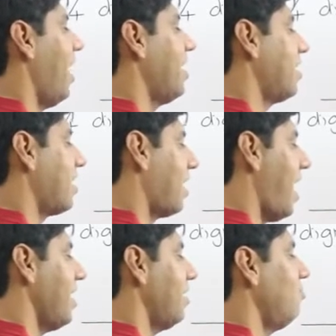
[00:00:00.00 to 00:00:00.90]
and
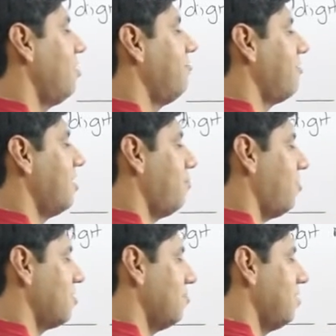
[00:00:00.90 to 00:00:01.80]
try out different
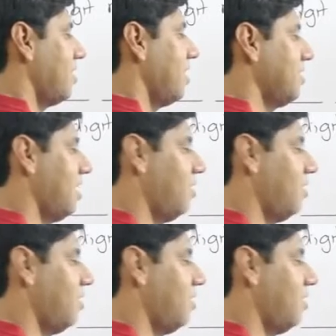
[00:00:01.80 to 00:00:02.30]
possibilities